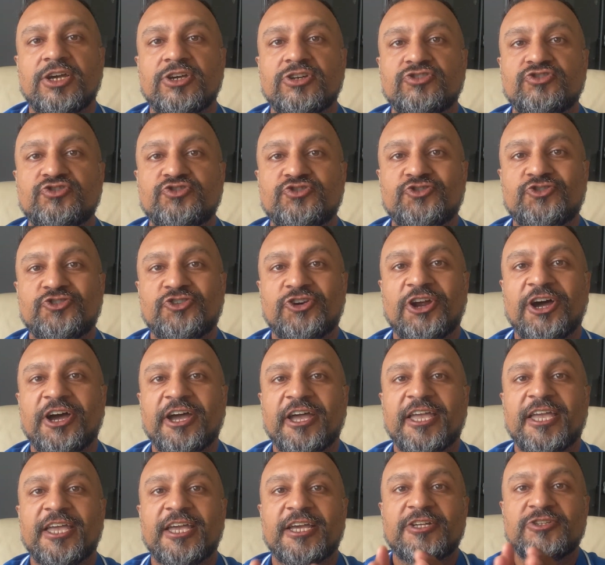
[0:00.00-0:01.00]

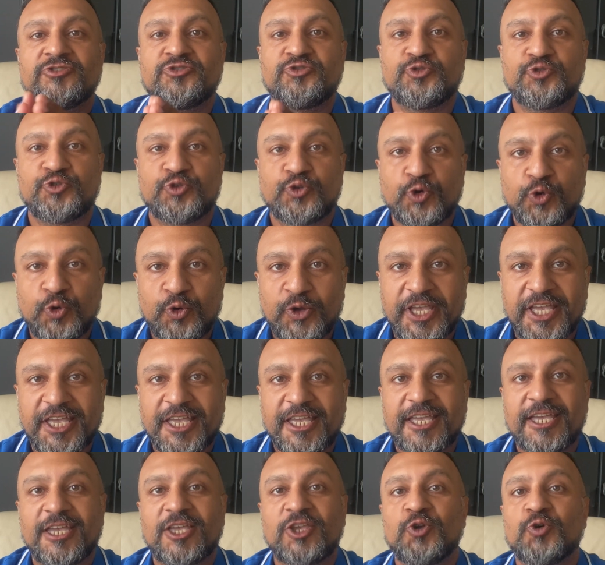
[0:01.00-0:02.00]
Try
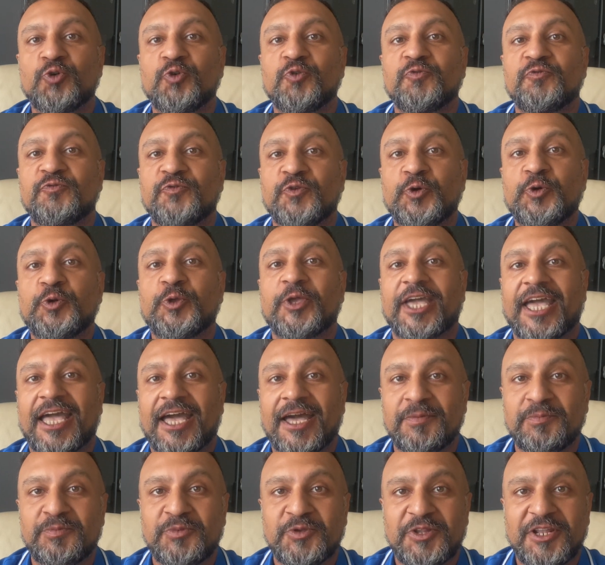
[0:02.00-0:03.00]
drawing your
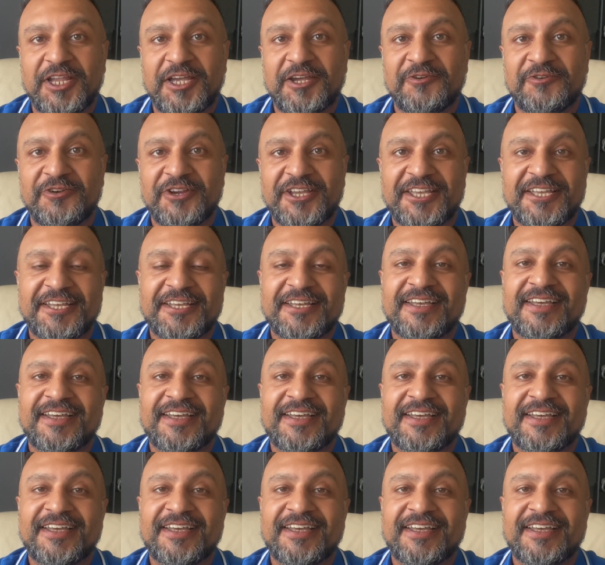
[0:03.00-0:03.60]
vocabulary.